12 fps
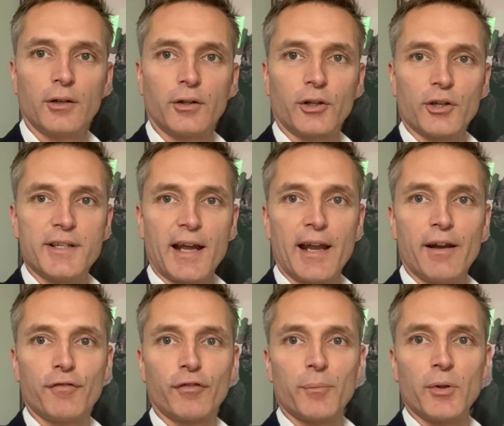Good
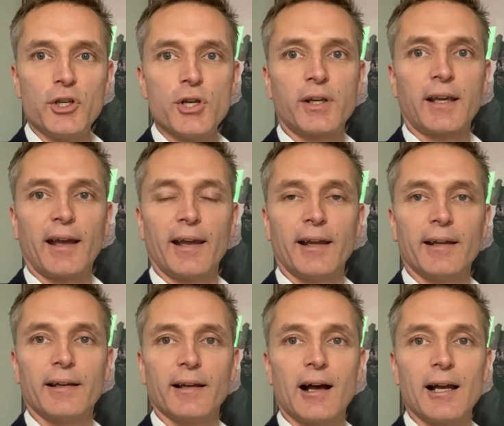day from the
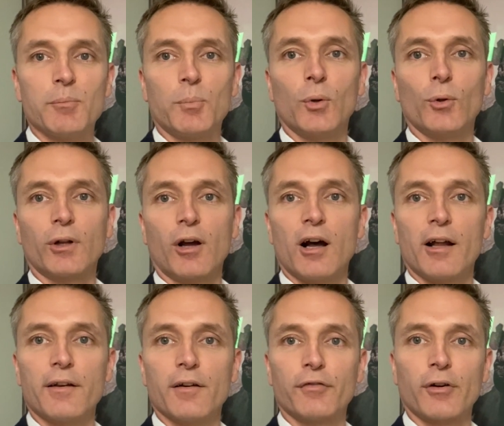UK. I'm Paul
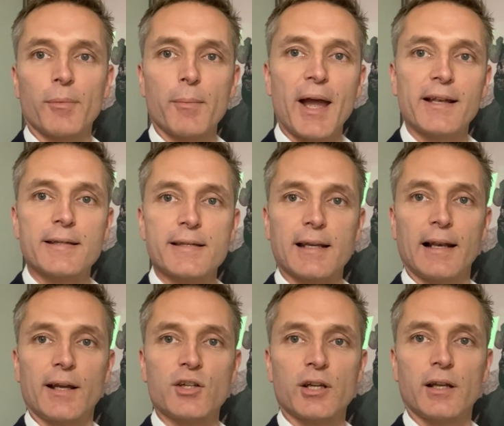Gardner from the Mantis
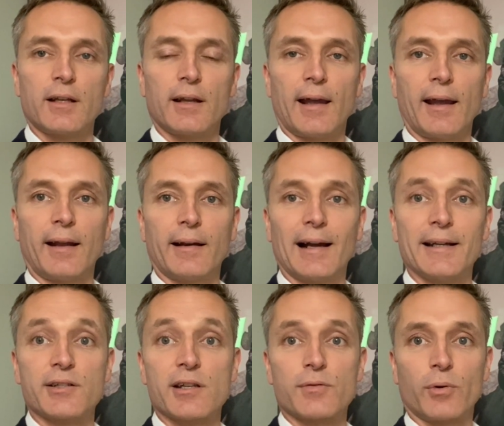Collection and
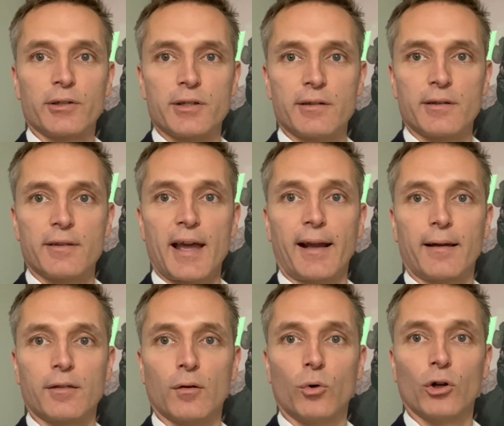I just wanted to
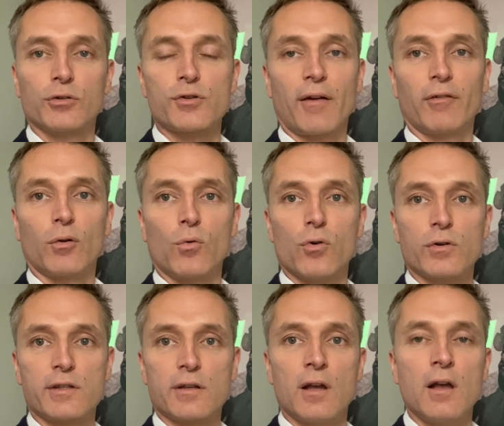thank the World Travel
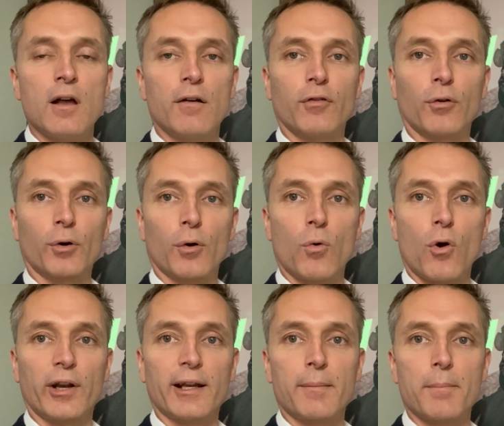Awards for
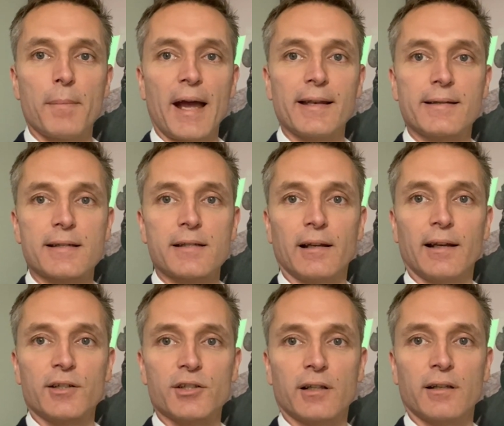awarding Mantis
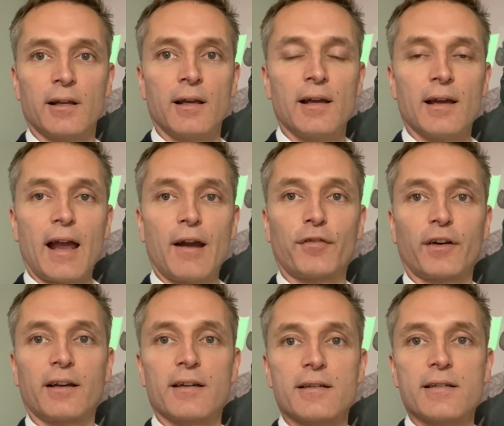Collection,
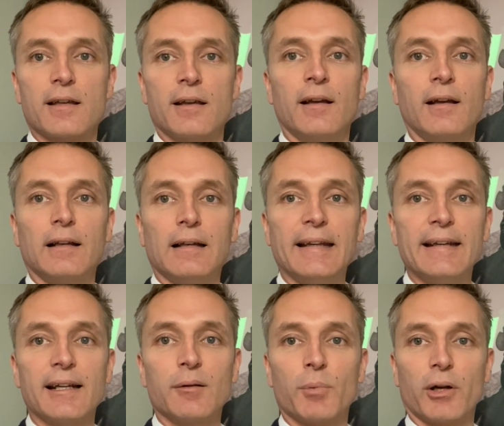Africa's
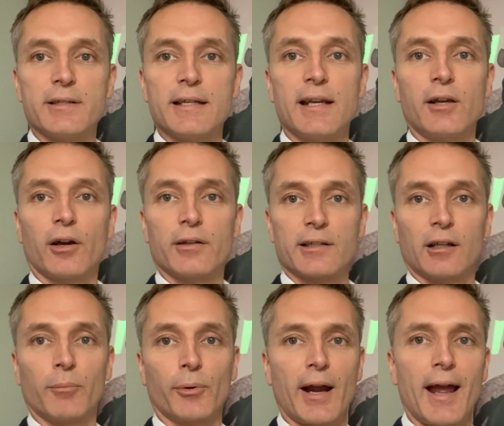leading boutique
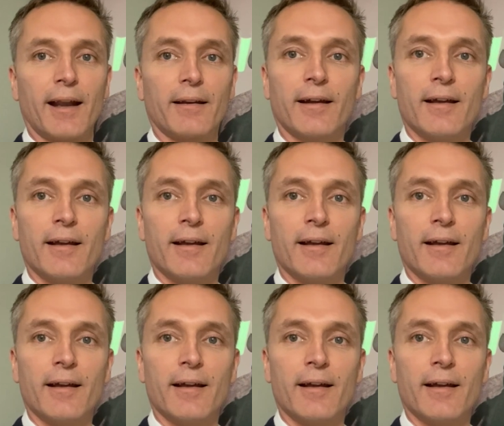hotel brand.